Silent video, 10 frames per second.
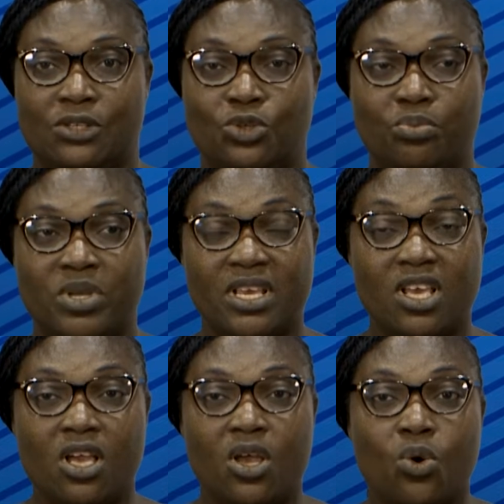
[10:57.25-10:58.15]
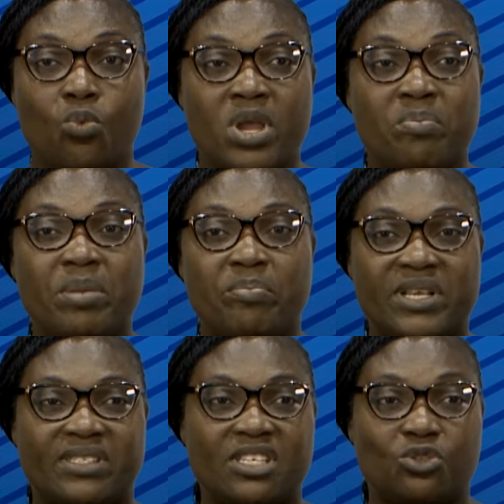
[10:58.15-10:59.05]
will be
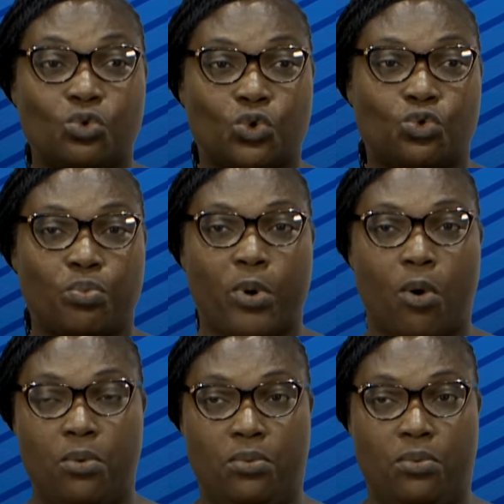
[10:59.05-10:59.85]
beaten to stupor.